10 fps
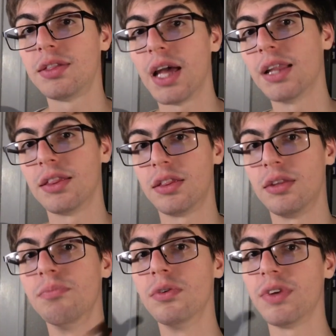that
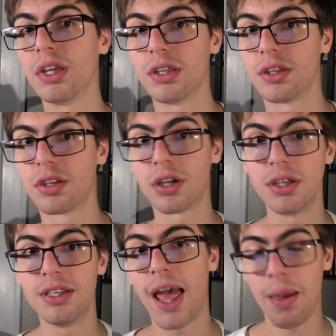the movie
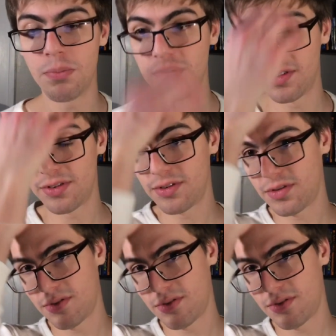condemns